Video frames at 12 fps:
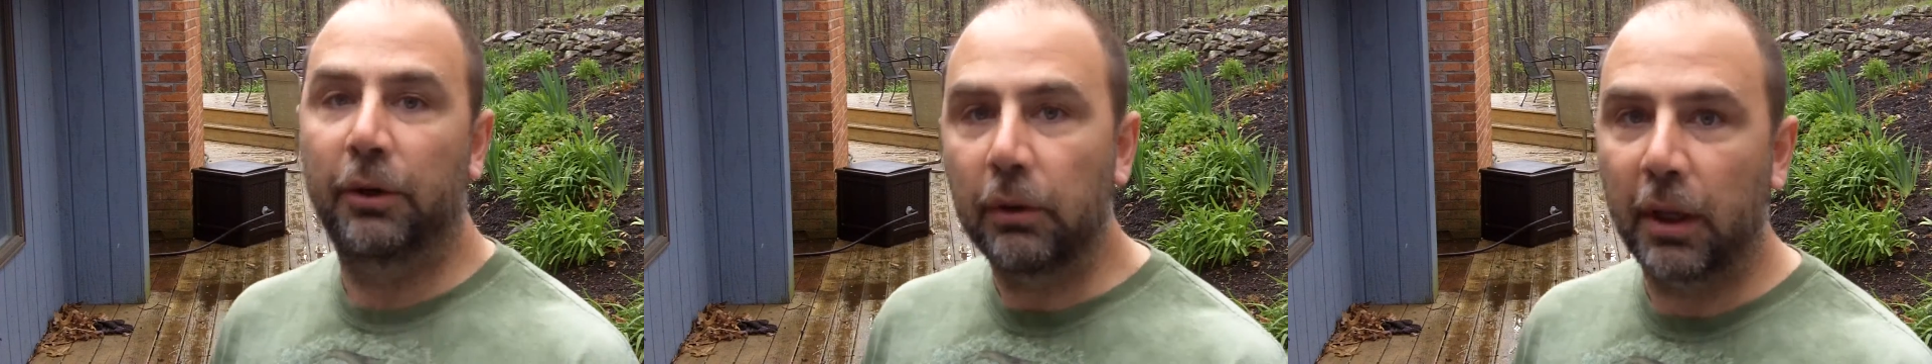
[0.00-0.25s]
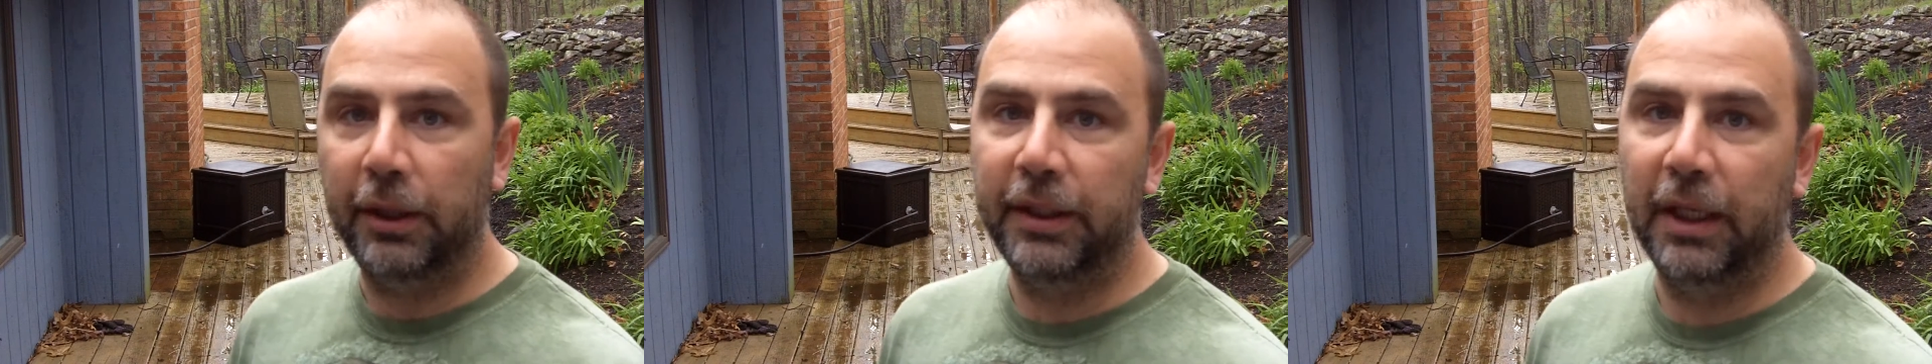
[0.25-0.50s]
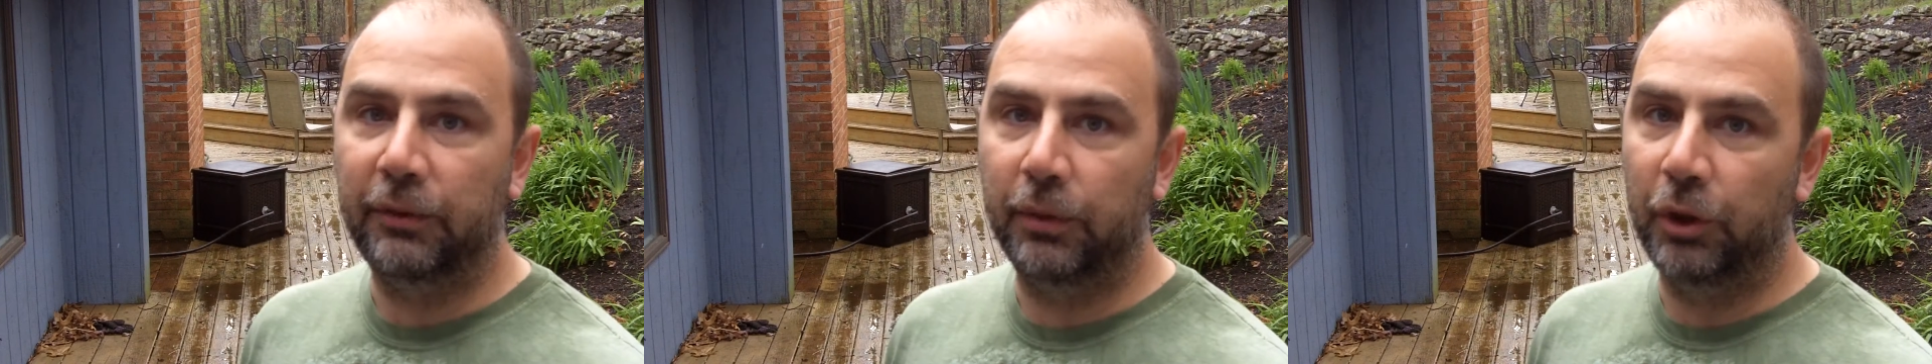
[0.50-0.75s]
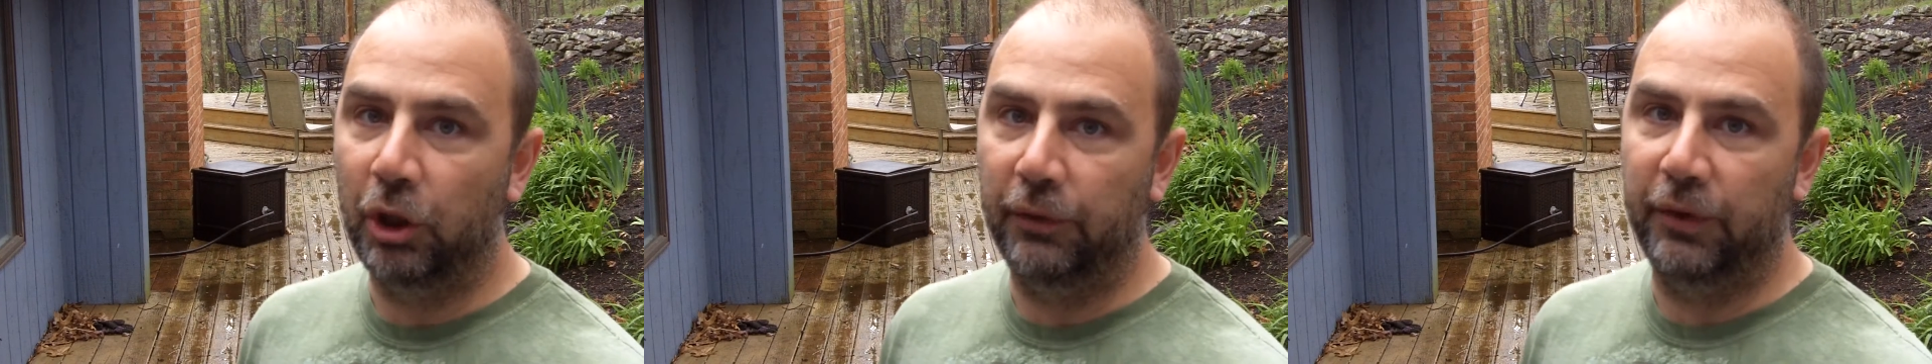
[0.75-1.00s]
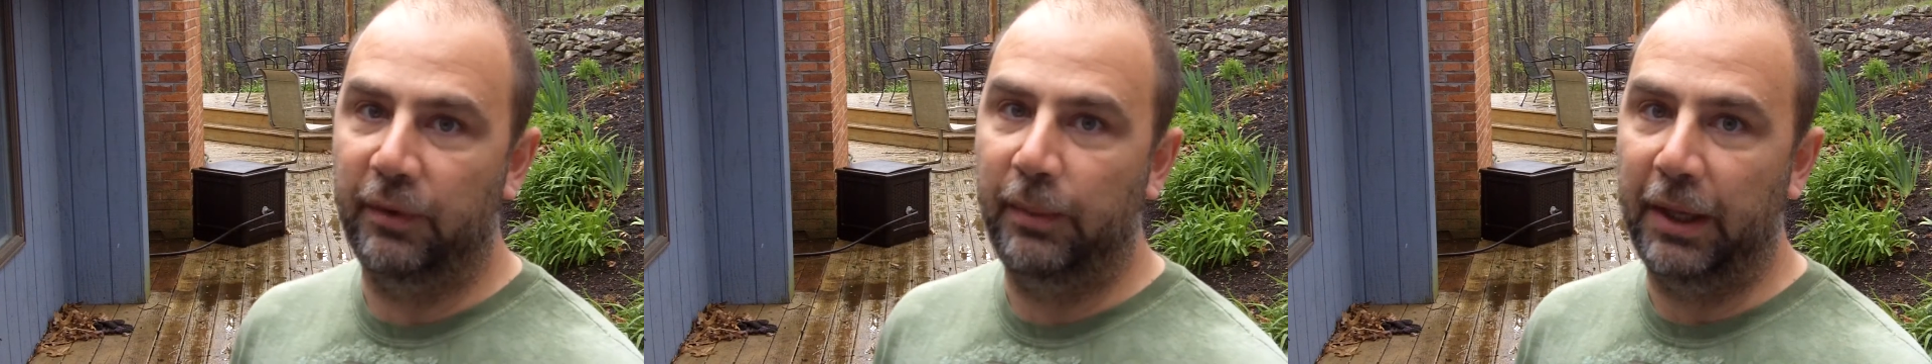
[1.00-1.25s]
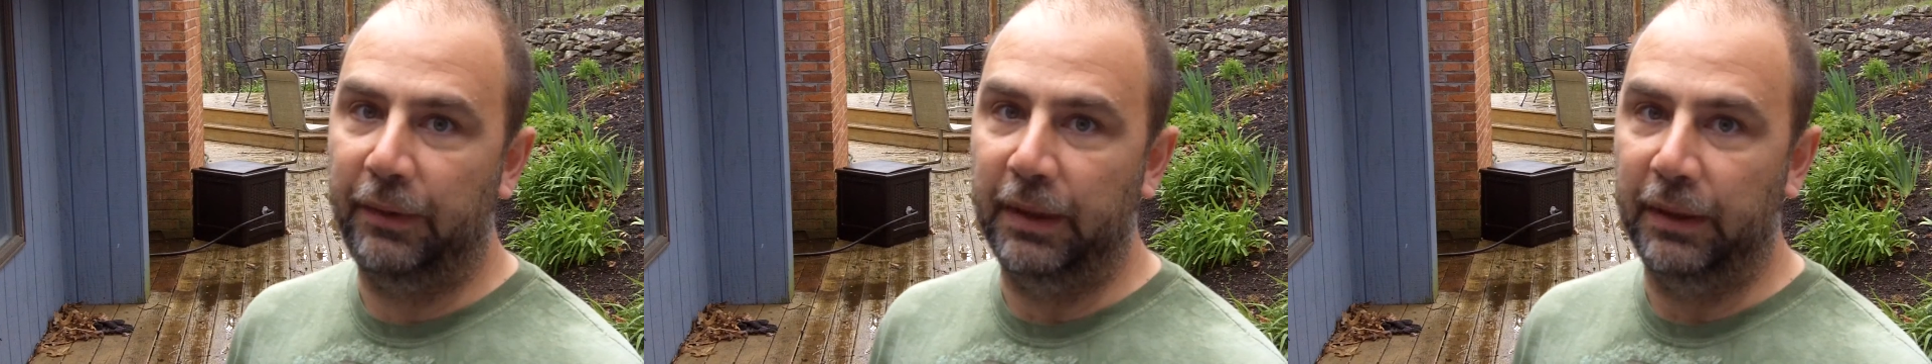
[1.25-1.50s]
know a lot of you guys were nervous
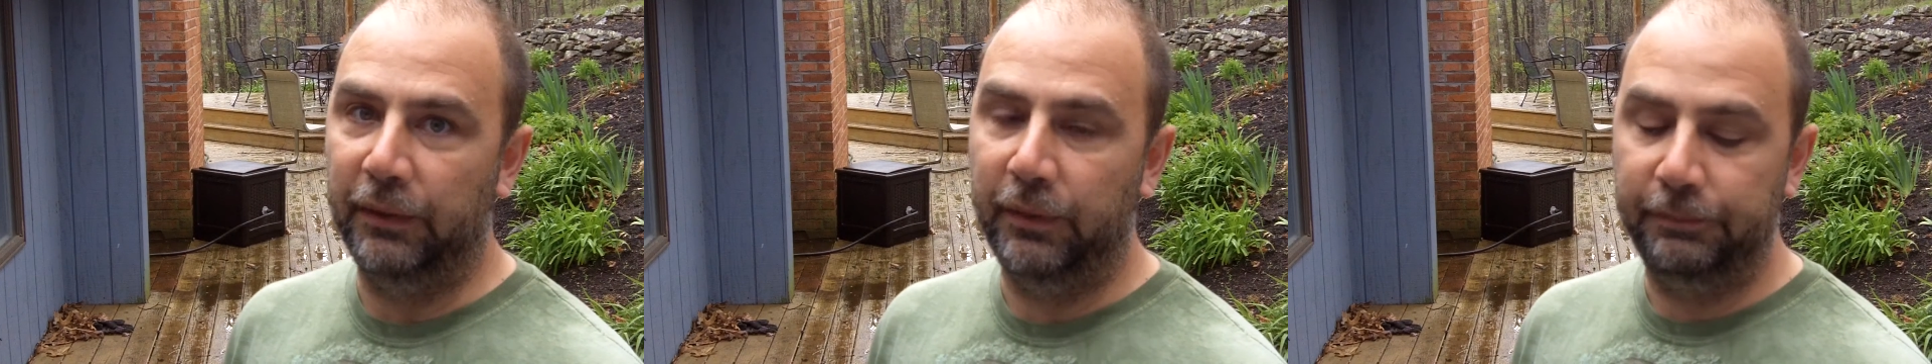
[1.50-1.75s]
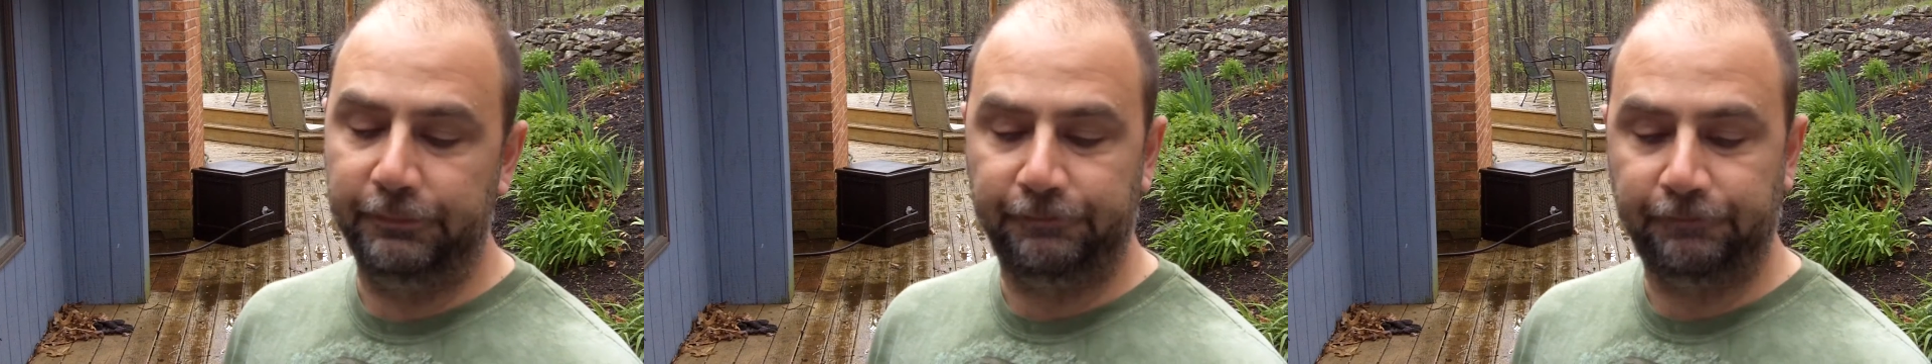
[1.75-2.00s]
about these,